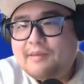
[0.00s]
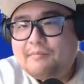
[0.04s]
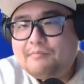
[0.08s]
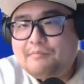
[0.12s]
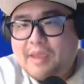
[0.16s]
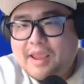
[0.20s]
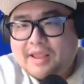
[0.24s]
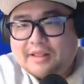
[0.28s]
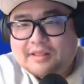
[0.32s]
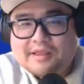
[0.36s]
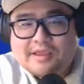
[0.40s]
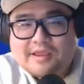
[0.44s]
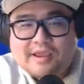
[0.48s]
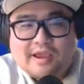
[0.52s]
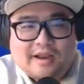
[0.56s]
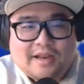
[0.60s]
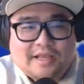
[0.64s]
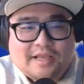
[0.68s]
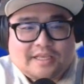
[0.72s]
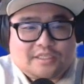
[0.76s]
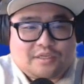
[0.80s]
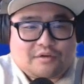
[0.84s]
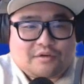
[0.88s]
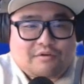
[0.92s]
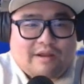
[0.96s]
mainly on
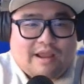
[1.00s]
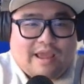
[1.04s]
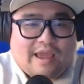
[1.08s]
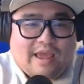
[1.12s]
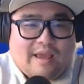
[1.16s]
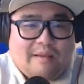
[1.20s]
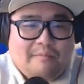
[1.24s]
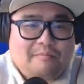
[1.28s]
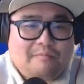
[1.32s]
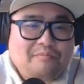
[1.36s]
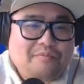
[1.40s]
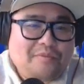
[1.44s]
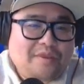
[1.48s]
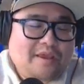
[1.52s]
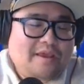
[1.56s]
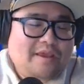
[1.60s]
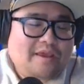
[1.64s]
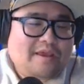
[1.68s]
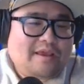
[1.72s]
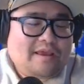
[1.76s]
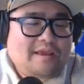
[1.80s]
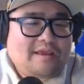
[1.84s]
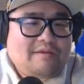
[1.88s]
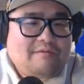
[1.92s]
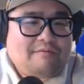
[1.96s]
Instagram,
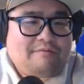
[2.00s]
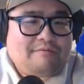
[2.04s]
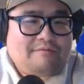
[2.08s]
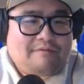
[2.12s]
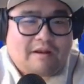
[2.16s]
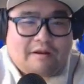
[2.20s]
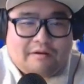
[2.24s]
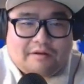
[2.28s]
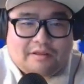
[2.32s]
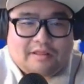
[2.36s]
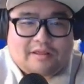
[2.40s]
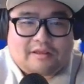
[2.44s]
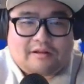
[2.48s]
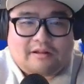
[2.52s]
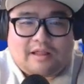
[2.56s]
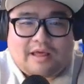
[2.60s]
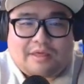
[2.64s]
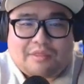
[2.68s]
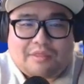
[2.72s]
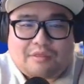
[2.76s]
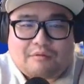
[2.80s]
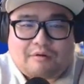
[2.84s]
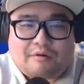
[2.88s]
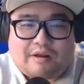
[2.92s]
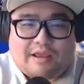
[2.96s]
very little
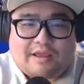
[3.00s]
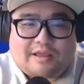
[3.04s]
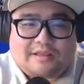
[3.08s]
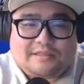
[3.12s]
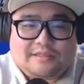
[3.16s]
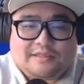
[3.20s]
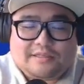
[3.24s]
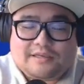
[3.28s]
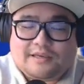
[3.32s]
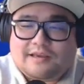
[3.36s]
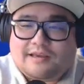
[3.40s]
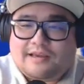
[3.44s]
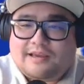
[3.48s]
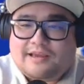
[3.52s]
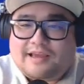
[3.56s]
on Threads.